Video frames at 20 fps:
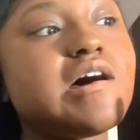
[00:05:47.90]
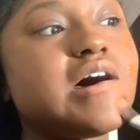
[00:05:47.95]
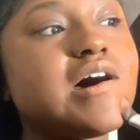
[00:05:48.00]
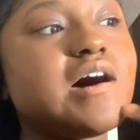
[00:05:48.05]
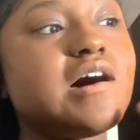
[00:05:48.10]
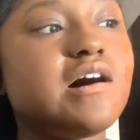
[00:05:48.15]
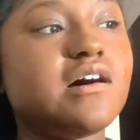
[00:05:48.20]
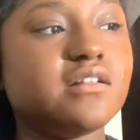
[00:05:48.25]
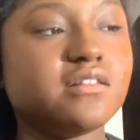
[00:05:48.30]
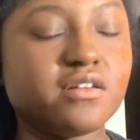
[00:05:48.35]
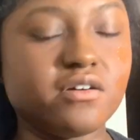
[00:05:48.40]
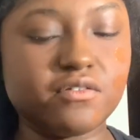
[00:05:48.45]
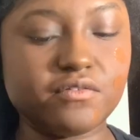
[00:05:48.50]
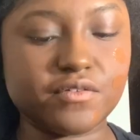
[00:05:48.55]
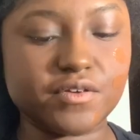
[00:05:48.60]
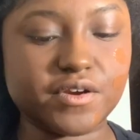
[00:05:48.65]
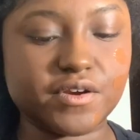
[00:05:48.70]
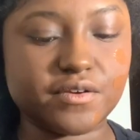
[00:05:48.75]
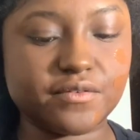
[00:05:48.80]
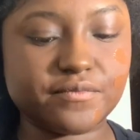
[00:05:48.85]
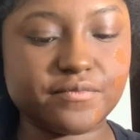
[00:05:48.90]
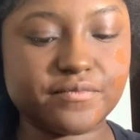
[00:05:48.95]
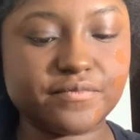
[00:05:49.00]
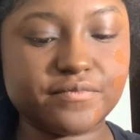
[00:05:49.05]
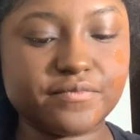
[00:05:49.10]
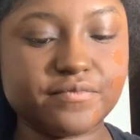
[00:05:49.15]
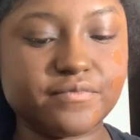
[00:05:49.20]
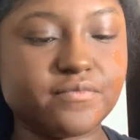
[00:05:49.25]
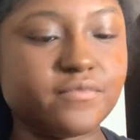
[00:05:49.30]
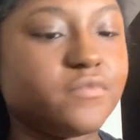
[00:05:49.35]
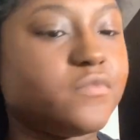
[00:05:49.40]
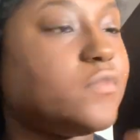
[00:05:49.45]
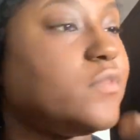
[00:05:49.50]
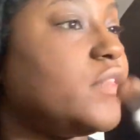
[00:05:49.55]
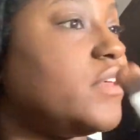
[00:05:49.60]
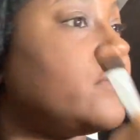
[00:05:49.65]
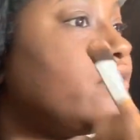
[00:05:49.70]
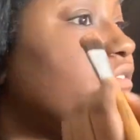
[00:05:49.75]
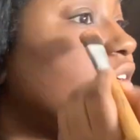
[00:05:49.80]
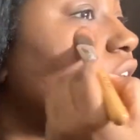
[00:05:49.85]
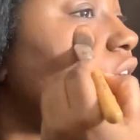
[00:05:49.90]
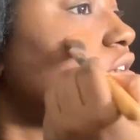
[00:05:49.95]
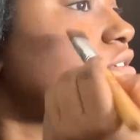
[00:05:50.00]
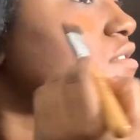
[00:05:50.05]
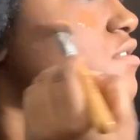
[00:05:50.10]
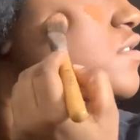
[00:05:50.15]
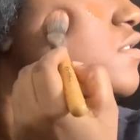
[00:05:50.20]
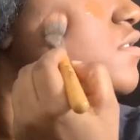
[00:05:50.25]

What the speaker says: all over the face.